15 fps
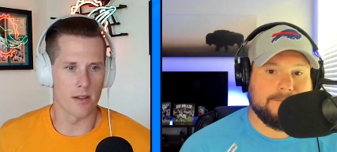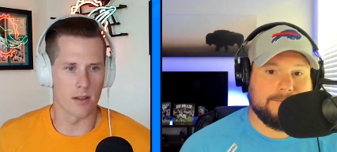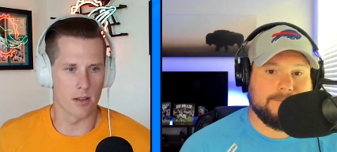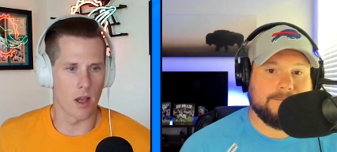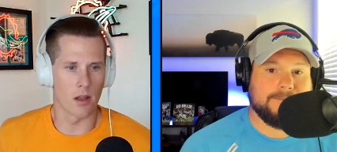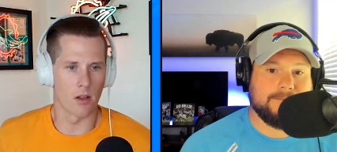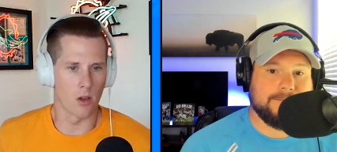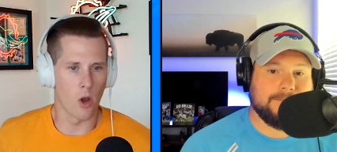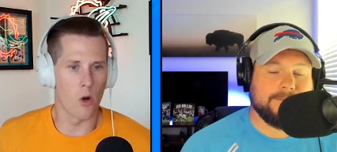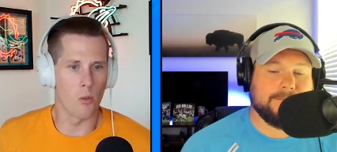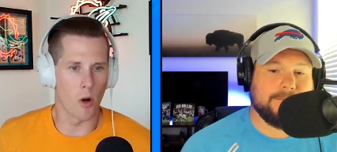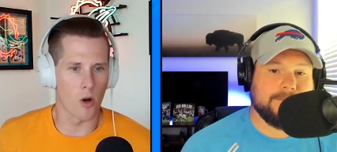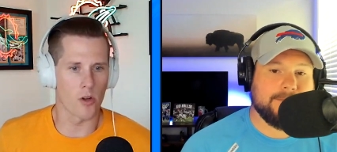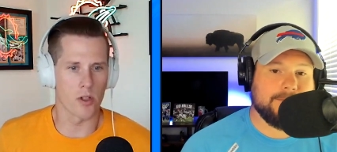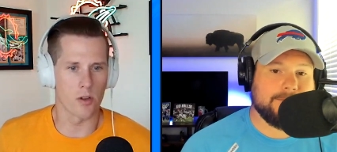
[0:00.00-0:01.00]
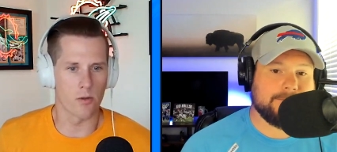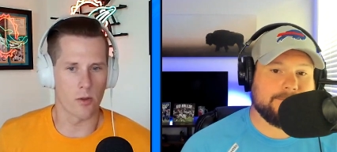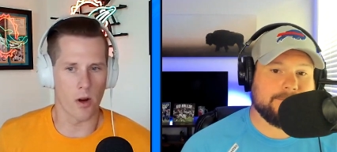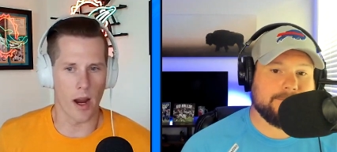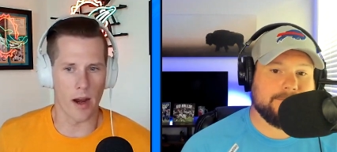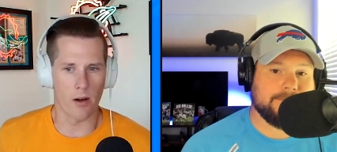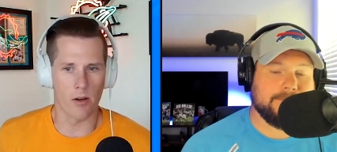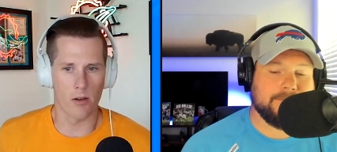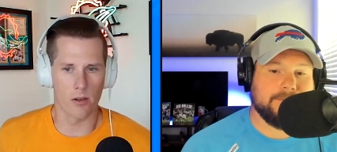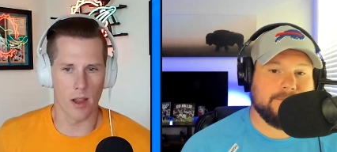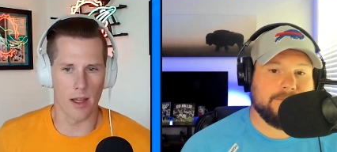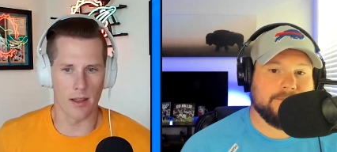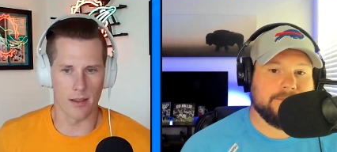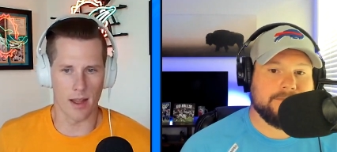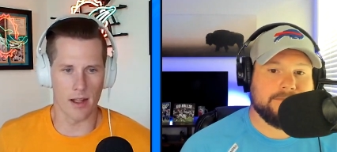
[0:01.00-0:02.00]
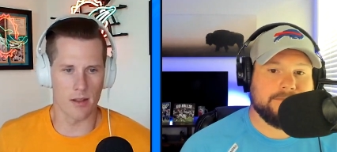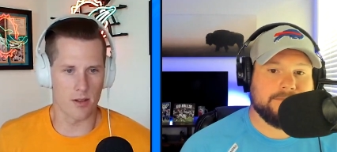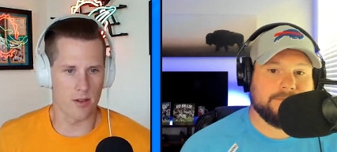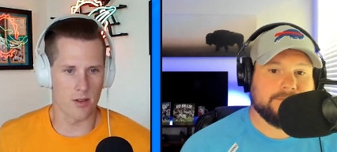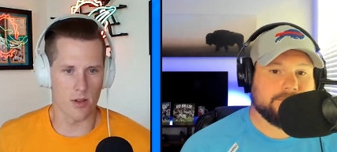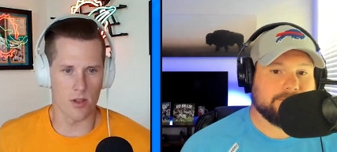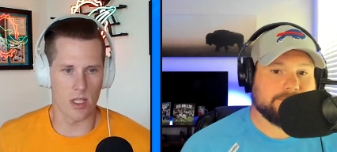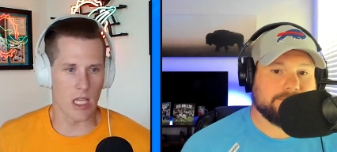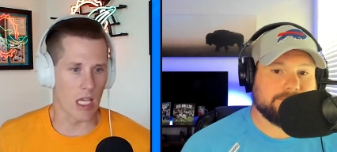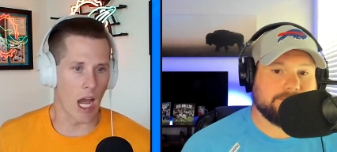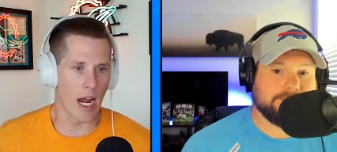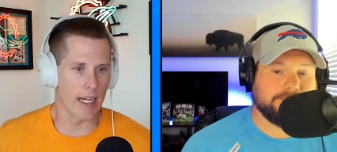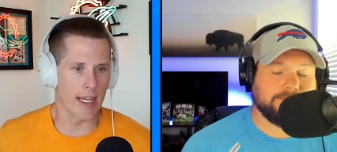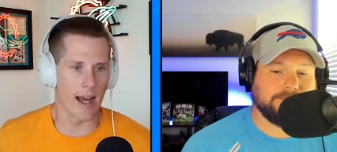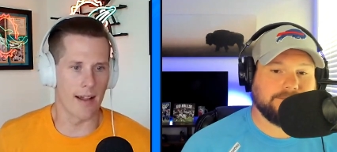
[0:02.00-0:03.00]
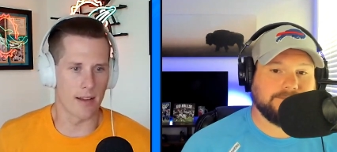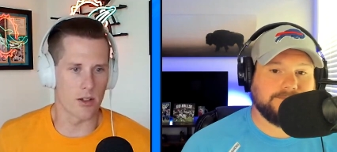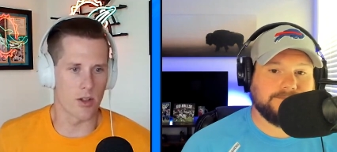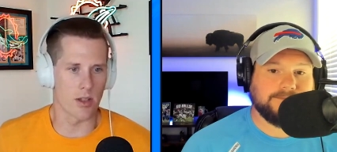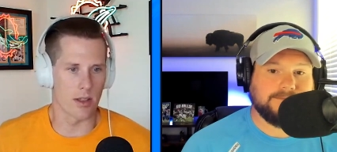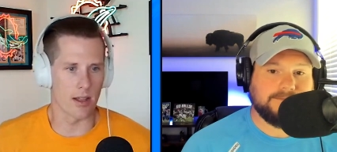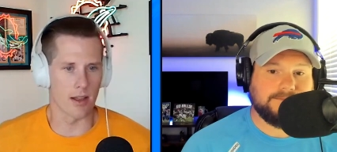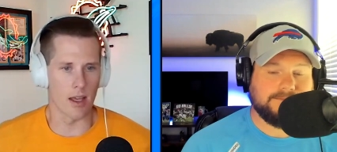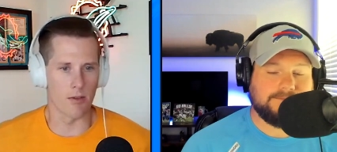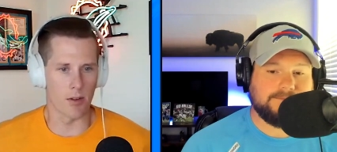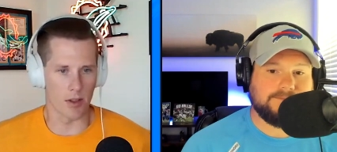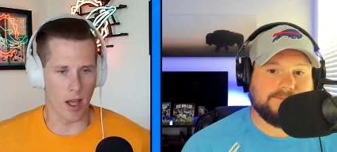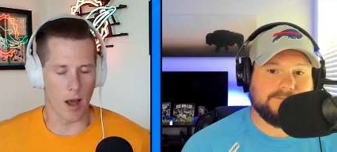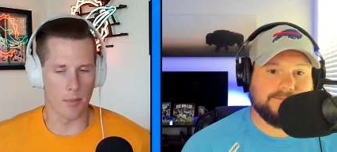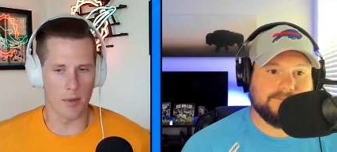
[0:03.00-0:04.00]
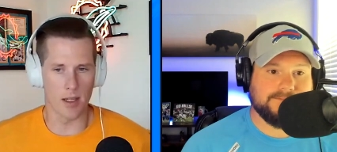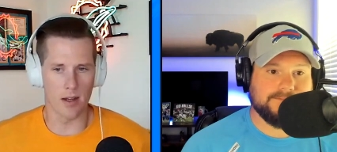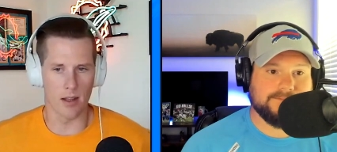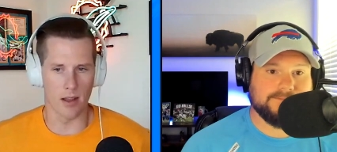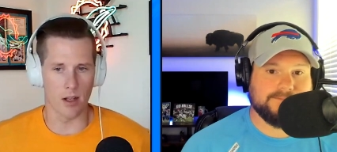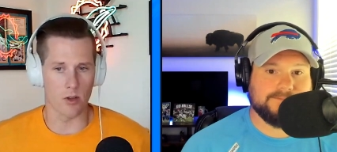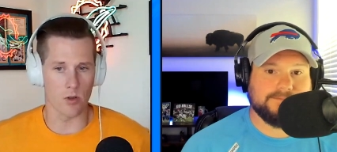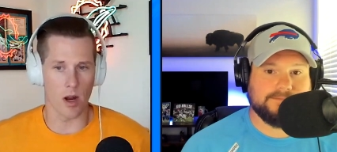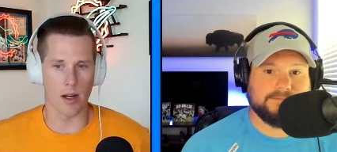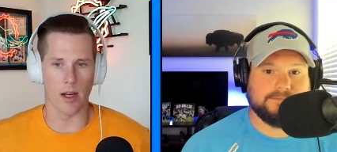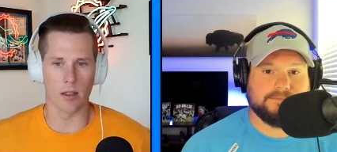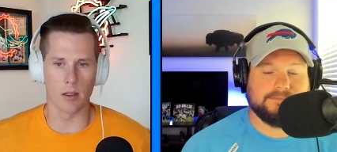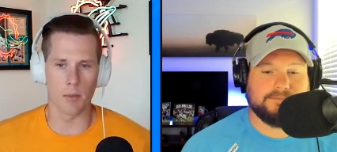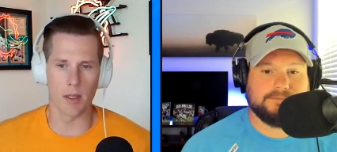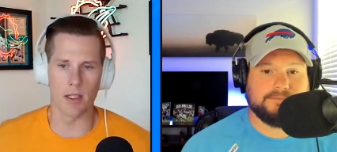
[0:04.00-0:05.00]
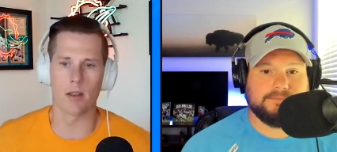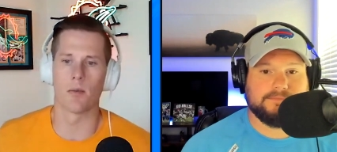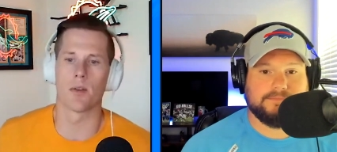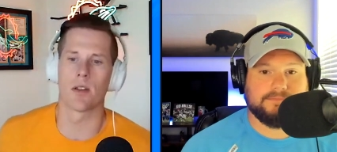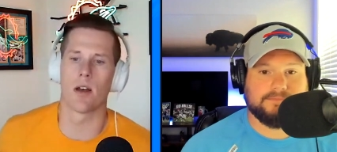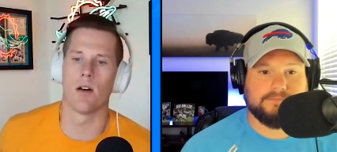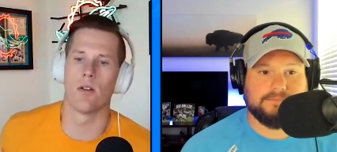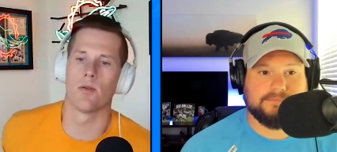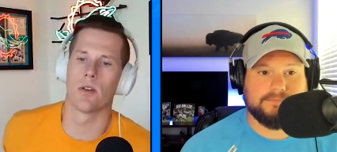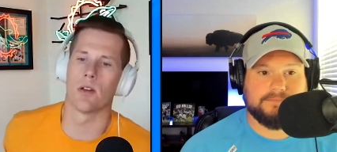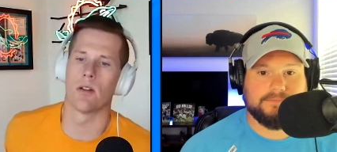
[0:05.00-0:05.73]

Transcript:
Speaker 1: and, and low margin for error. Like that's just the ideology that they've adopted and they try not to beat themselves.